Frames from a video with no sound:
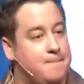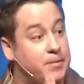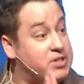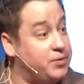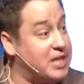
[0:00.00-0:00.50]

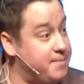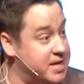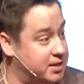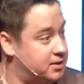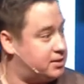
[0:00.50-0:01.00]
I'll tell you what that
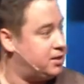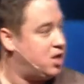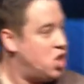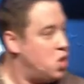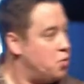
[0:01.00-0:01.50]
means.
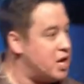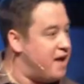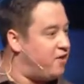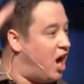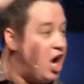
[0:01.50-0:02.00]
We
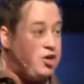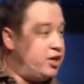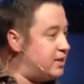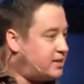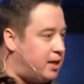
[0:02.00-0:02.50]
have a hundred
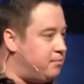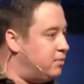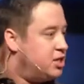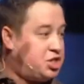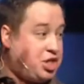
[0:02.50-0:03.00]
and some
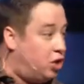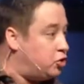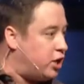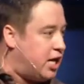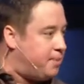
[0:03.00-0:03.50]

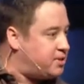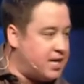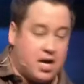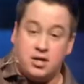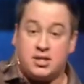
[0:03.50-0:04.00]
children
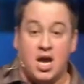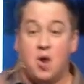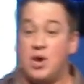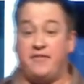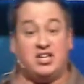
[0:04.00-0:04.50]
upstairs.
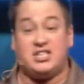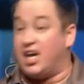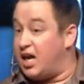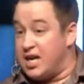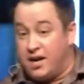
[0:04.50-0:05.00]
We have a
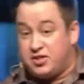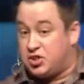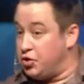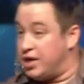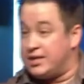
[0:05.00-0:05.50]
ton of
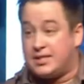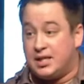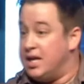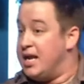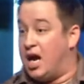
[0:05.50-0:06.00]
students
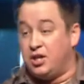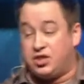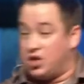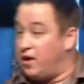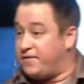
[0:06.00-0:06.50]
on the
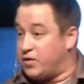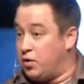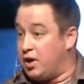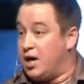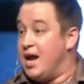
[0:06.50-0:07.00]
third
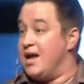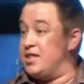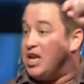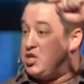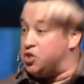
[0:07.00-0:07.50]
floor
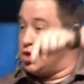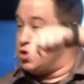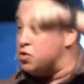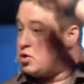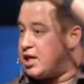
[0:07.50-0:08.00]
that
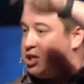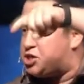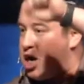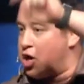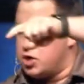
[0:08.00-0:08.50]
you can
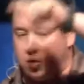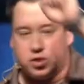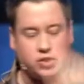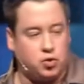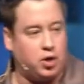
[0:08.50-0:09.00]
share your
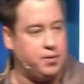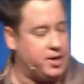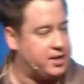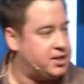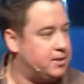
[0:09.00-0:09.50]
story
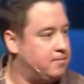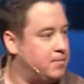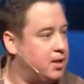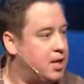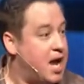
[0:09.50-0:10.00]
with,
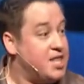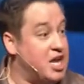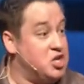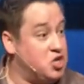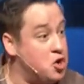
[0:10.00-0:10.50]

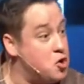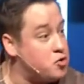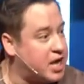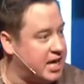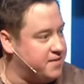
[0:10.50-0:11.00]
that you
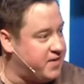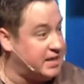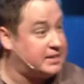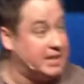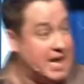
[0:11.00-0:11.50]
can
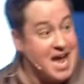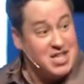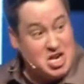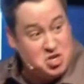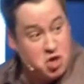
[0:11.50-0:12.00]
invest in,
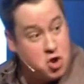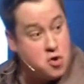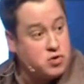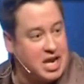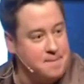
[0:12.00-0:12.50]
that
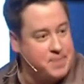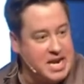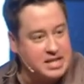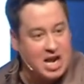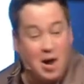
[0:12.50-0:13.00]
you can
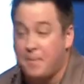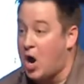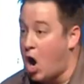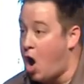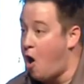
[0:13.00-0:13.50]
be their
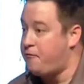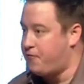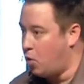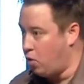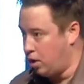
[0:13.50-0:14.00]
Paul
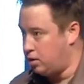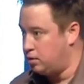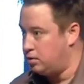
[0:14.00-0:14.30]
for.